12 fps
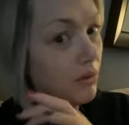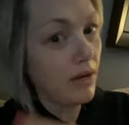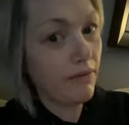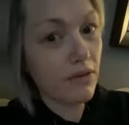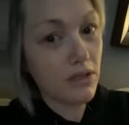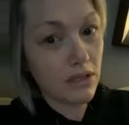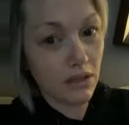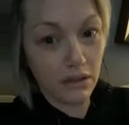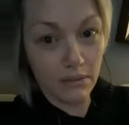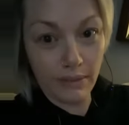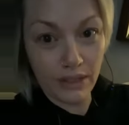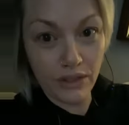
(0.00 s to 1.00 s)
when I first
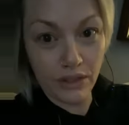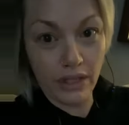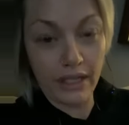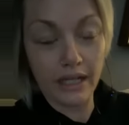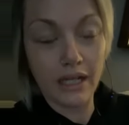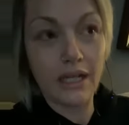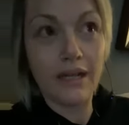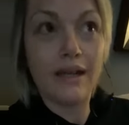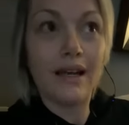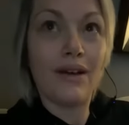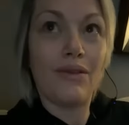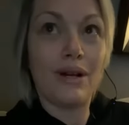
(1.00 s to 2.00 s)
started my journey,
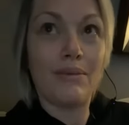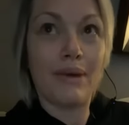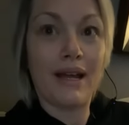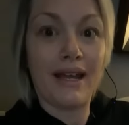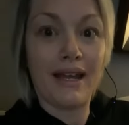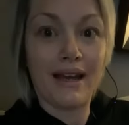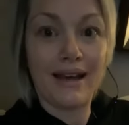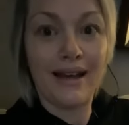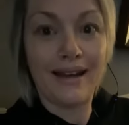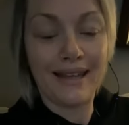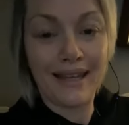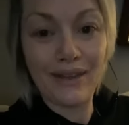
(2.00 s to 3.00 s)
one of my
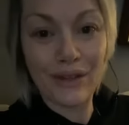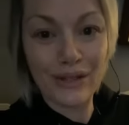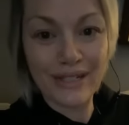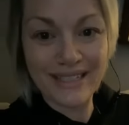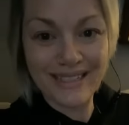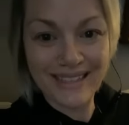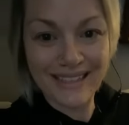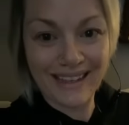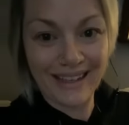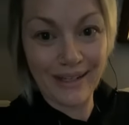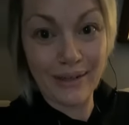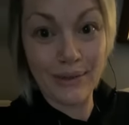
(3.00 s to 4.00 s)
uh, healers,
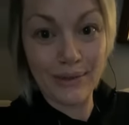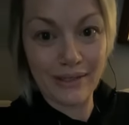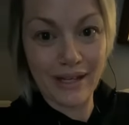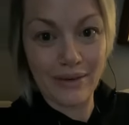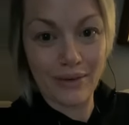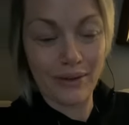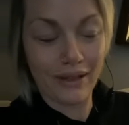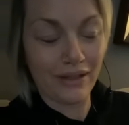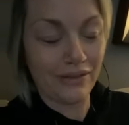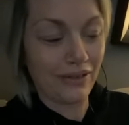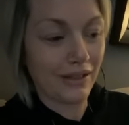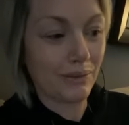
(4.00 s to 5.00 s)
and who's now a really
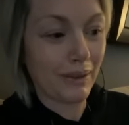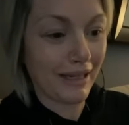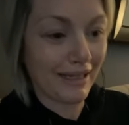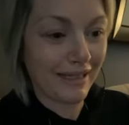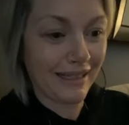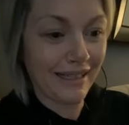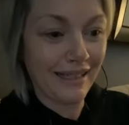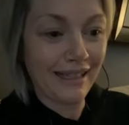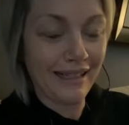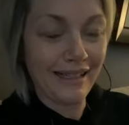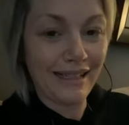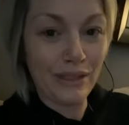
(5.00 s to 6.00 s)
good friend of mine,
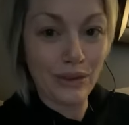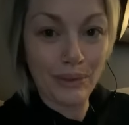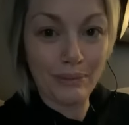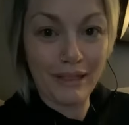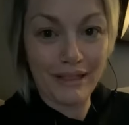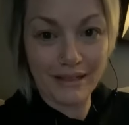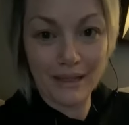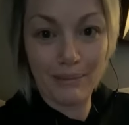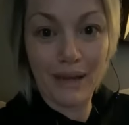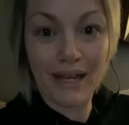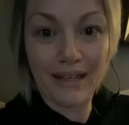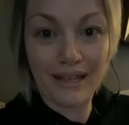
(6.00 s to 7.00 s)
he told me, he's
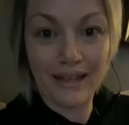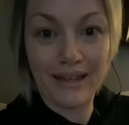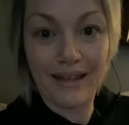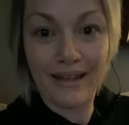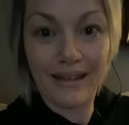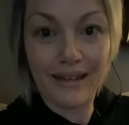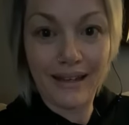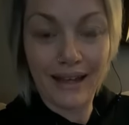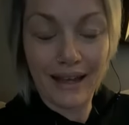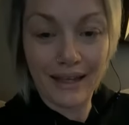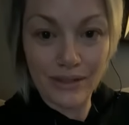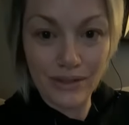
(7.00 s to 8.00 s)
like, Becky,
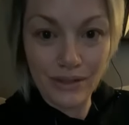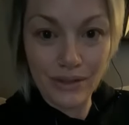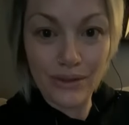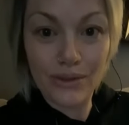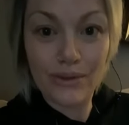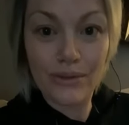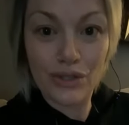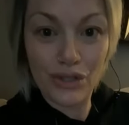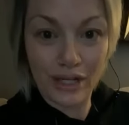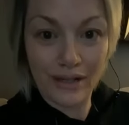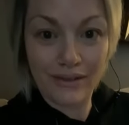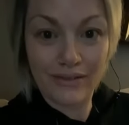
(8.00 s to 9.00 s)
as you
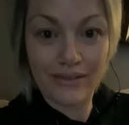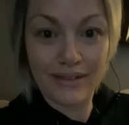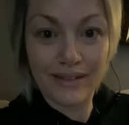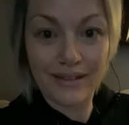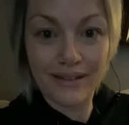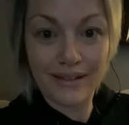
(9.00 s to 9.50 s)
shift